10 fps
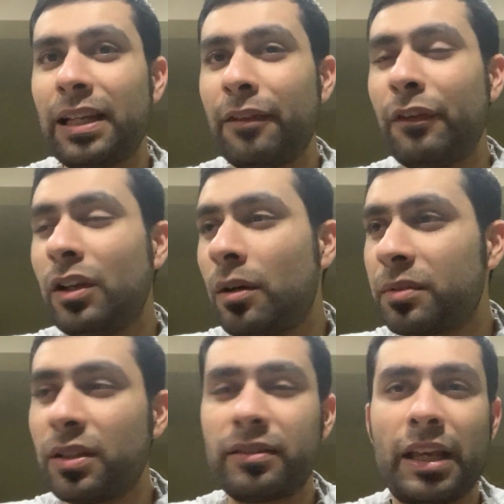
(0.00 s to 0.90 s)
If he
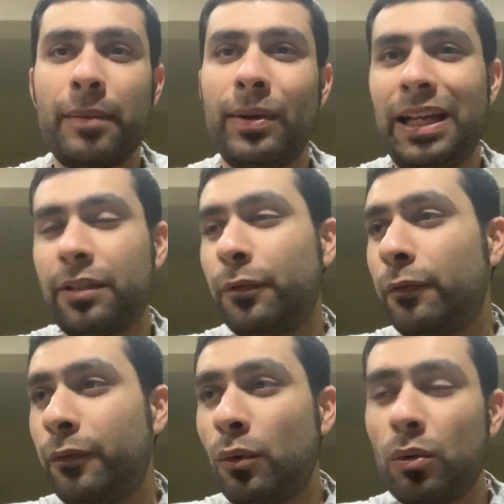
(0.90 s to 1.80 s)
comes to the table, asks
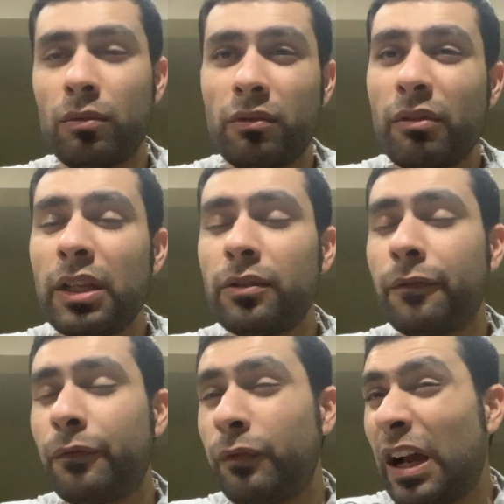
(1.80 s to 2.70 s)
for $3 to
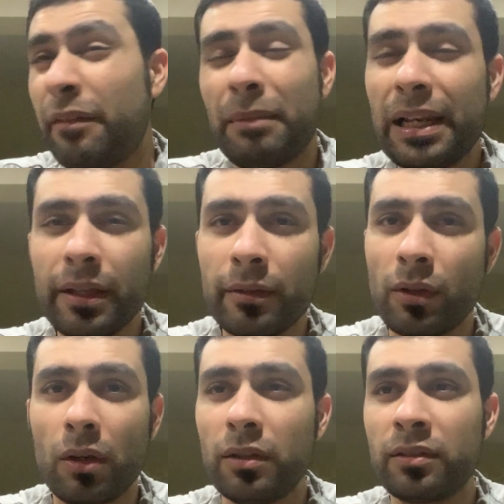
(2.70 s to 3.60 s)
$5 million,
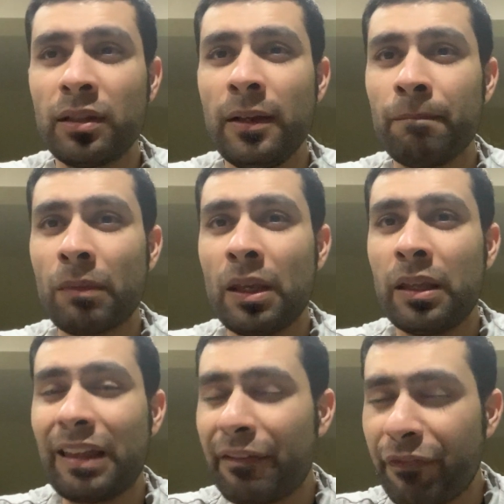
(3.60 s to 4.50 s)

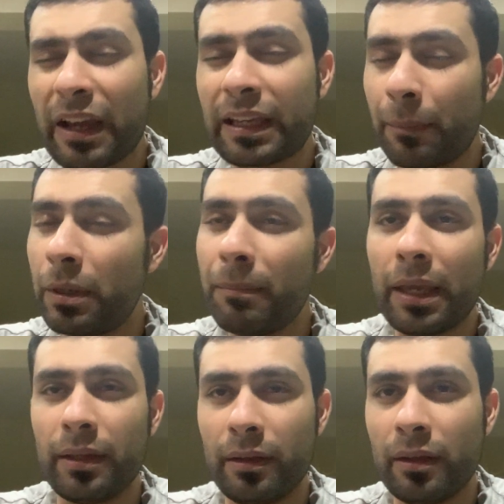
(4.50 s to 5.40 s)
that fight can be
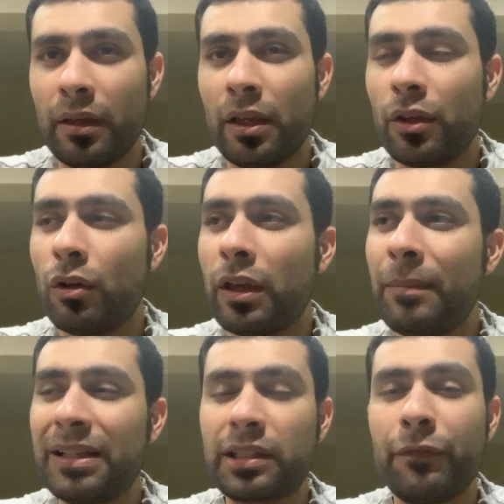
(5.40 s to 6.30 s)
made. You know, him
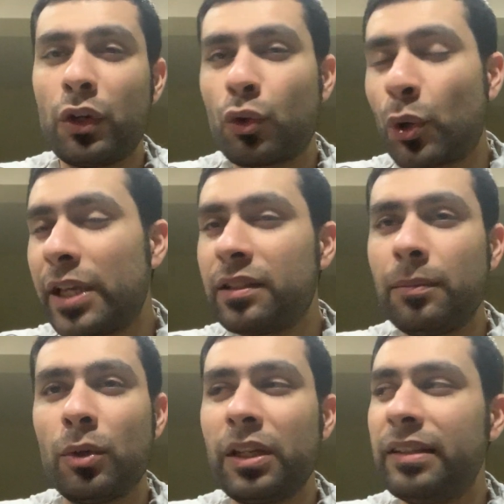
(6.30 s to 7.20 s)
asking for crazy
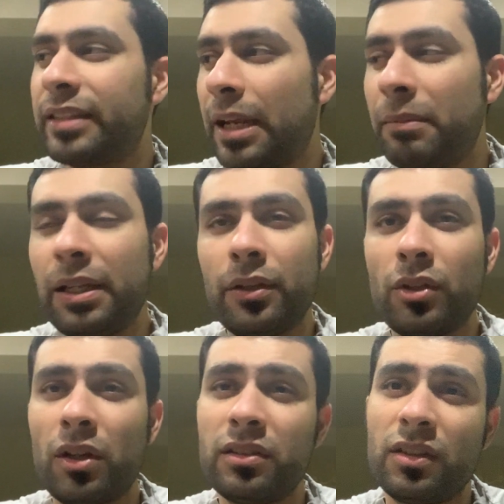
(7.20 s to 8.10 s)
money, $10 million,
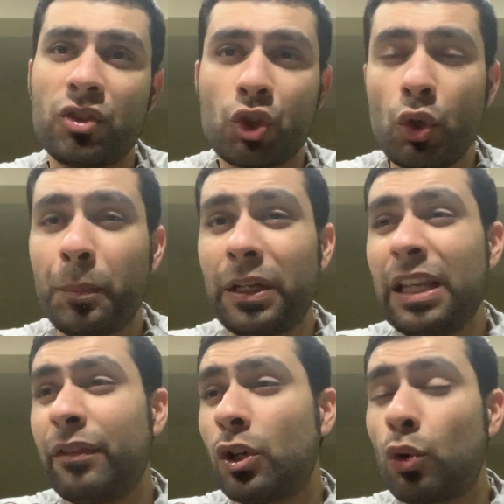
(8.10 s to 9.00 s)
is stupid.
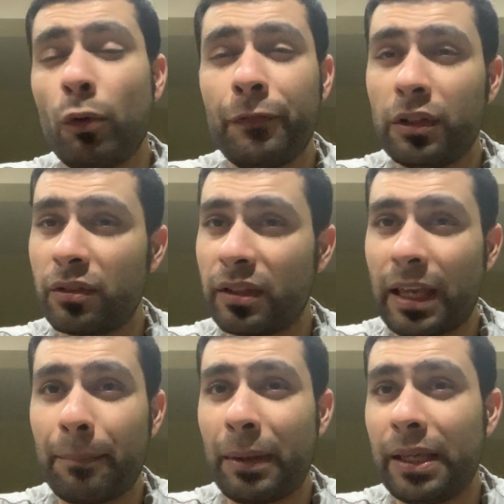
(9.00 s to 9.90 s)
Even Crawford doesn't
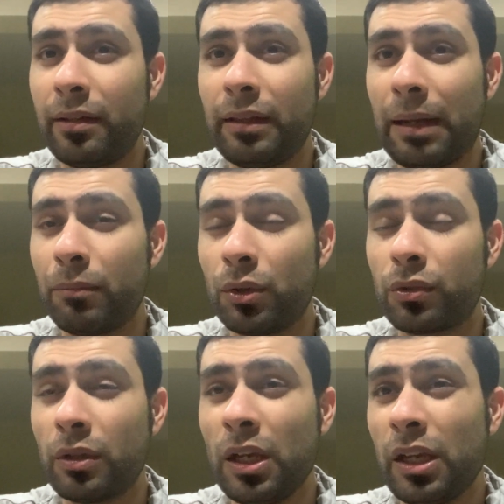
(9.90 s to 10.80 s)
get paid that
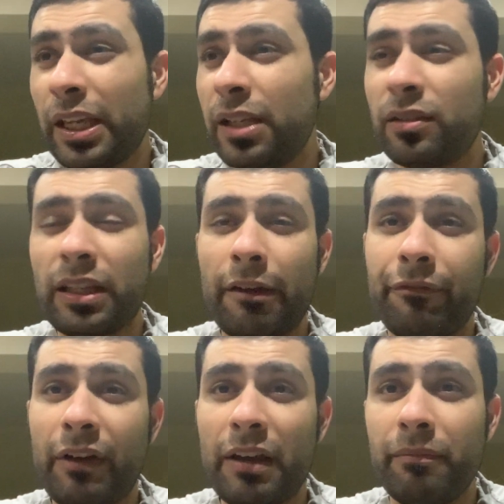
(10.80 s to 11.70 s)
much. He doesn't get
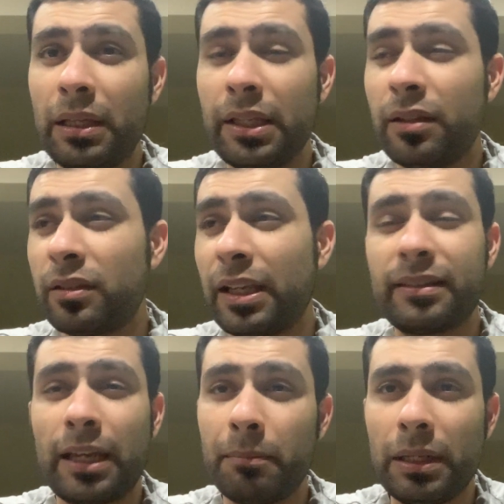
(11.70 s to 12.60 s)

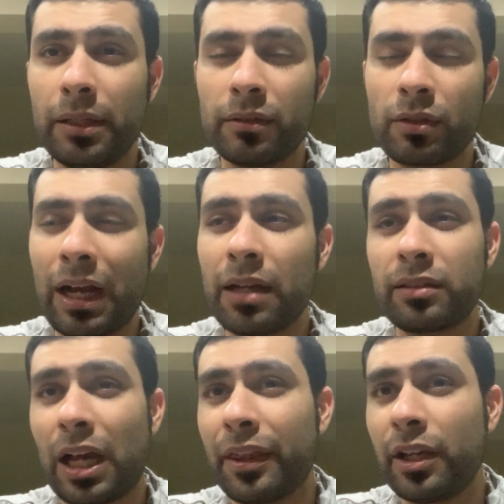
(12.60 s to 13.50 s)
$10 million. So how
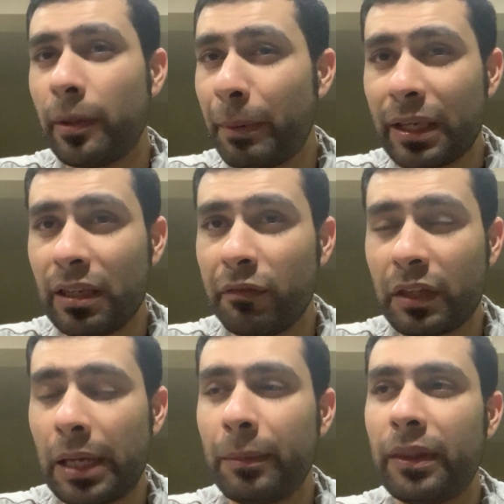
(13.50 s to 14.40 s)
are they going to pay Keith
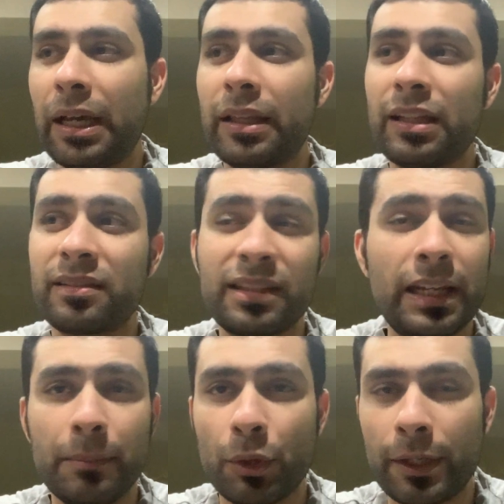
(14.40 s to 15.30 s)
Thurman that? That's
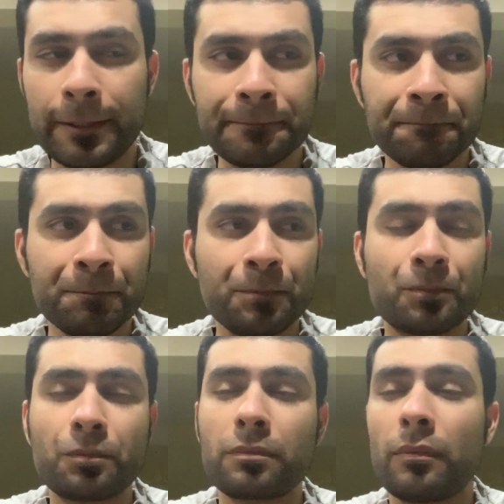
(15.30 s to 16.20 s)
silly money.
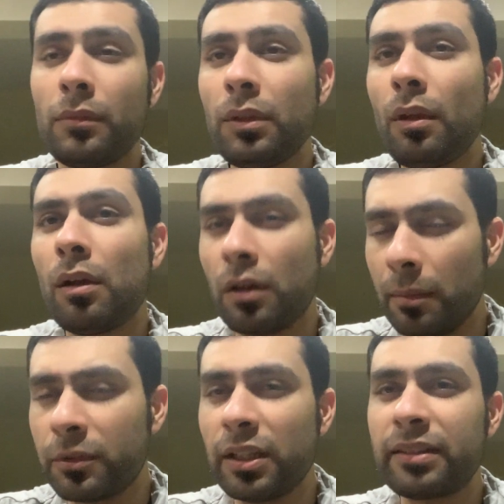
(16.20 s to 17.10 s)

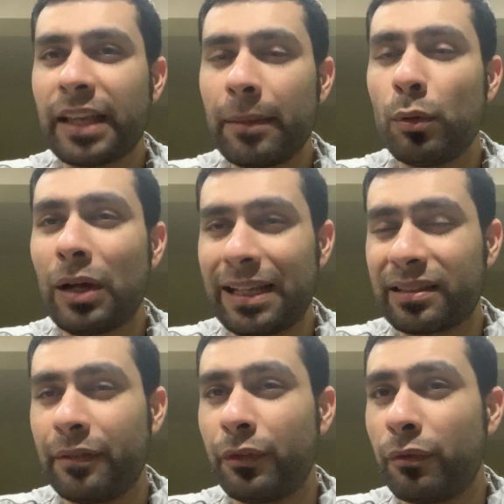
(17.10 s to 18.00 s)
Come to the table
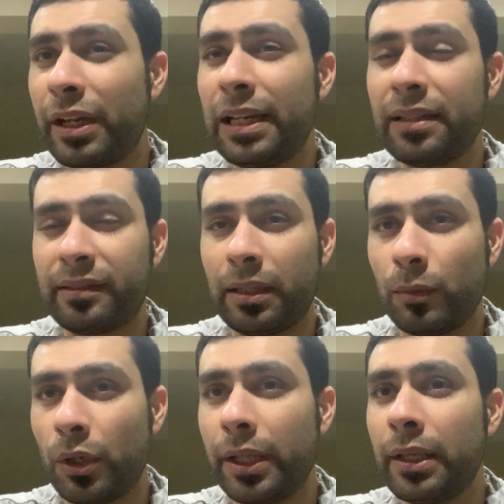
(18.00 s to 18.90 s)
asking for realistic
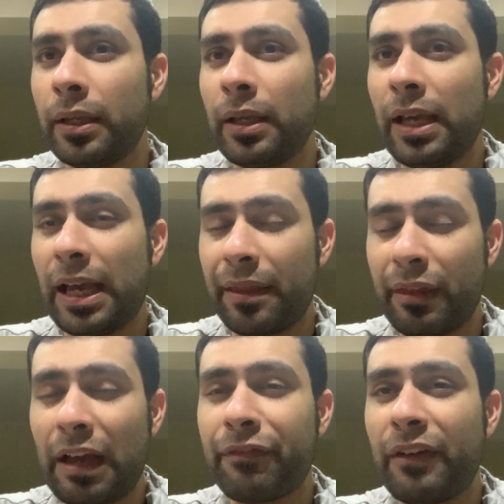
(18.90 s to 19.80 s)
money, and
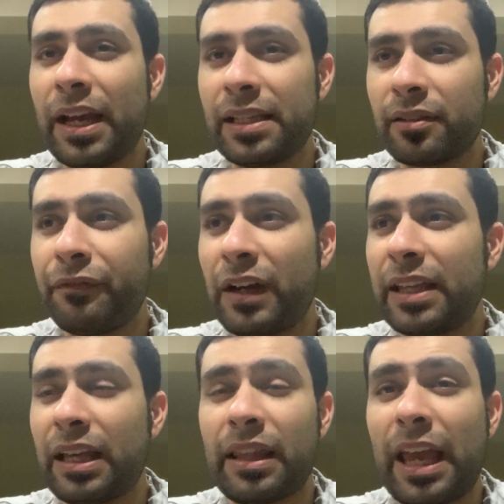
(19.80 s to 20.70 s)
that fight is a
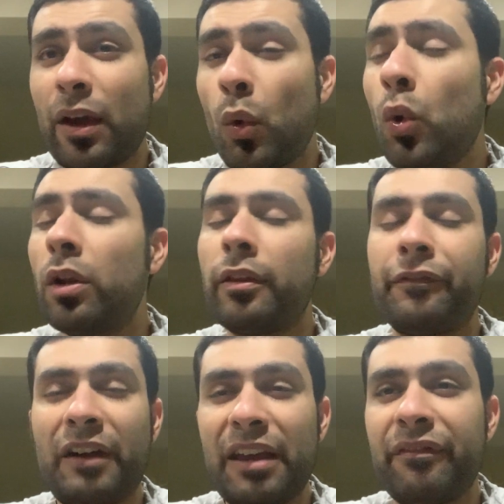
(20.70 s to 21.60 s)
fight that all of the
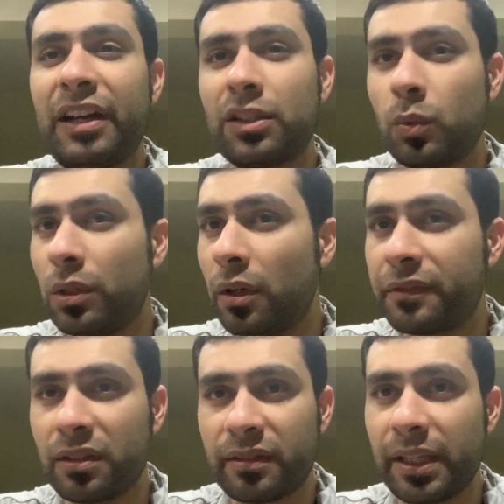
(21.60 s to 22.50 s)
fight fans would love
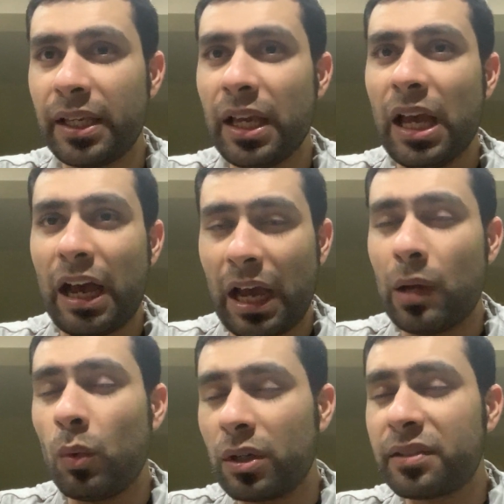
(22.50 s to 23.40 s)
to see. I
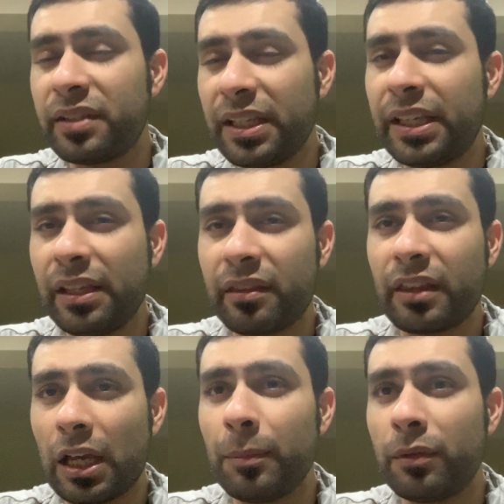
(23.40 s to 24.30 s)
want to see Keith
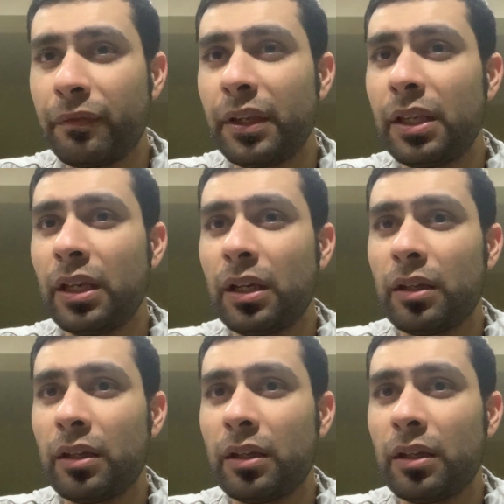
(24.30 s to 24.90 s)
Thurman v.